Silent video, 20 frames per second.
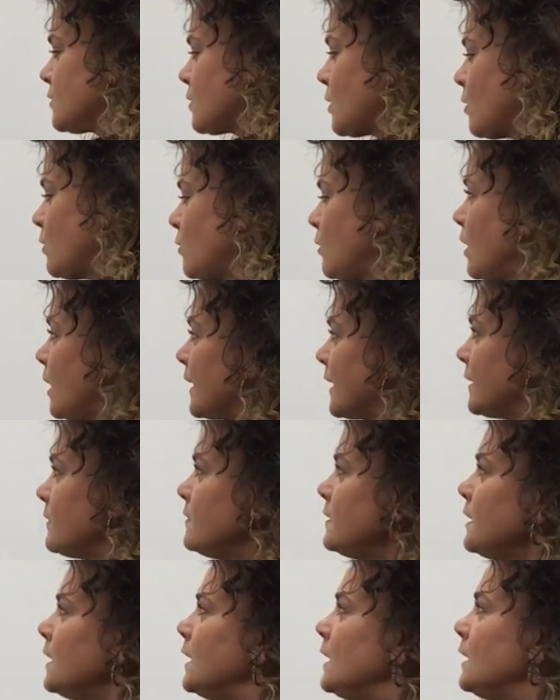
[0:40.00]
So
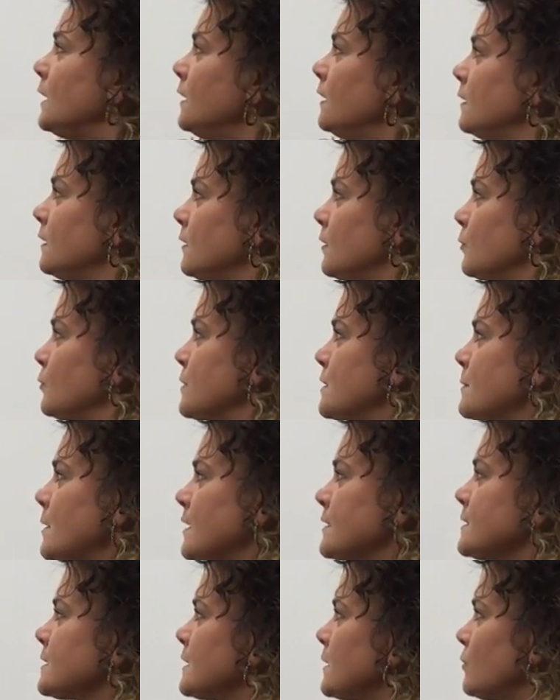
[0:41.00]
in the
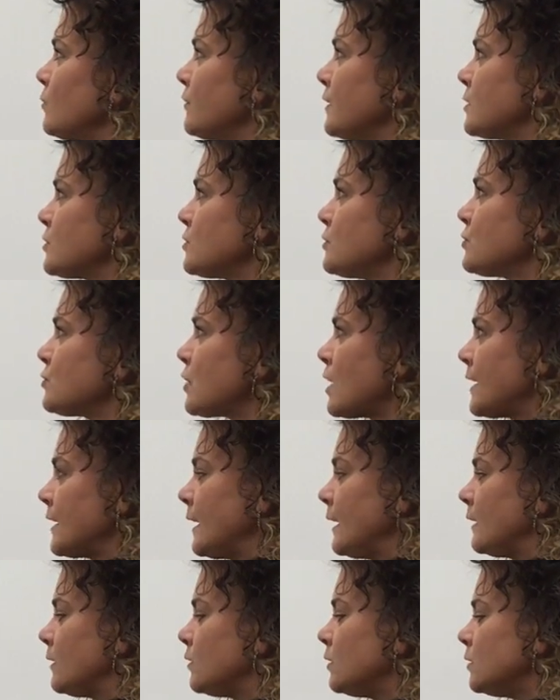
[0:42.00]
response to intervention
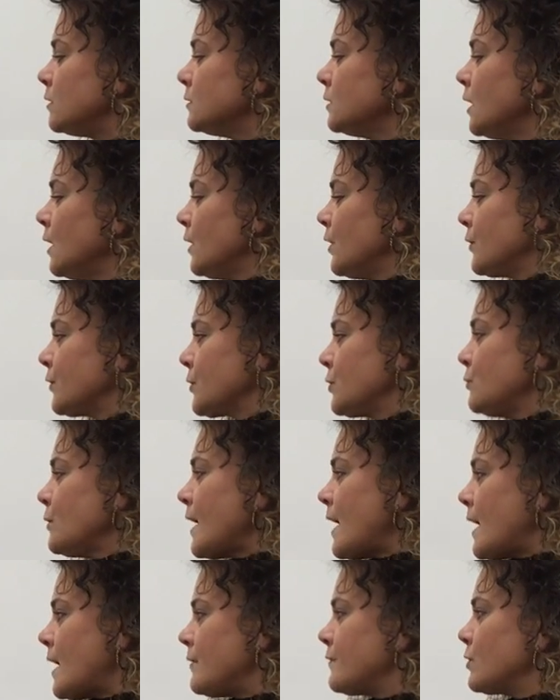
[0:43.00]
triangle, you
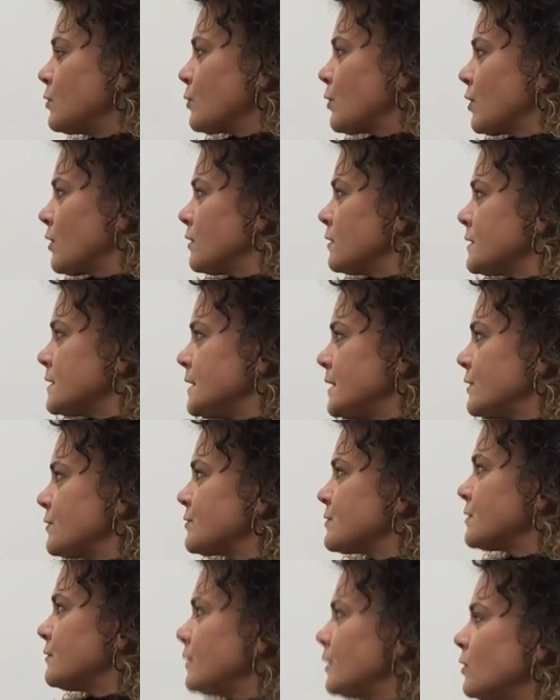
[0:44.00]
have your
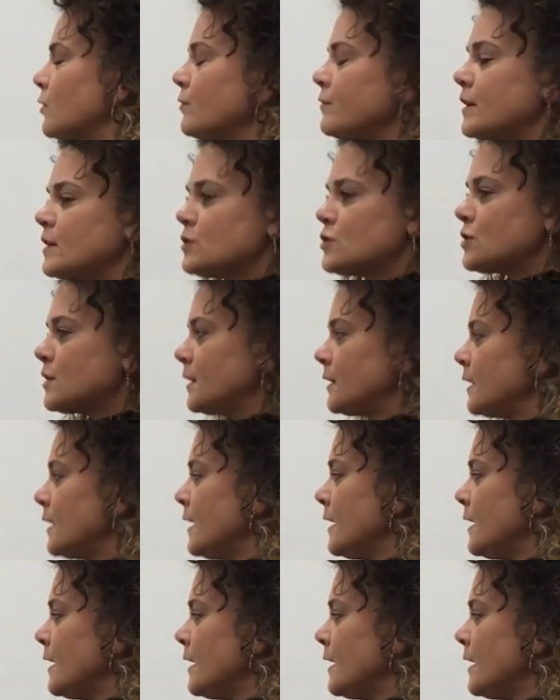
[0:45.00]
tiers of intervention.